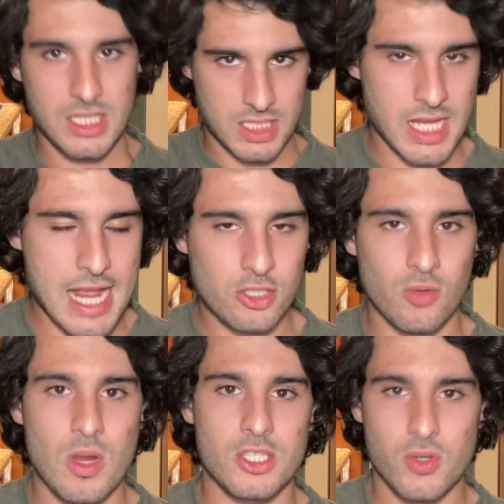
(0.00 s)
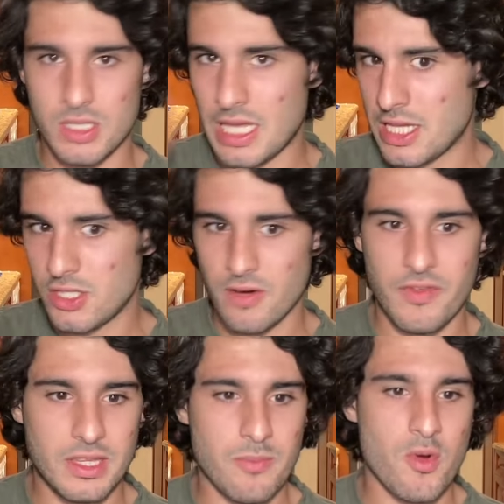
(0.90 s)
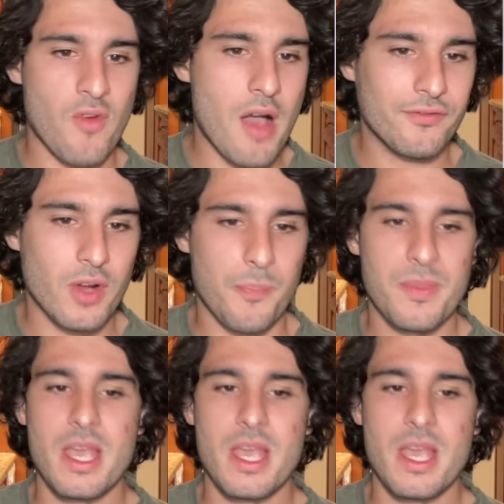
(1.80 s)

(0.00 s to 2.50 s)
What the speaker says: D'Angelo Russell is the easier fit to move on from.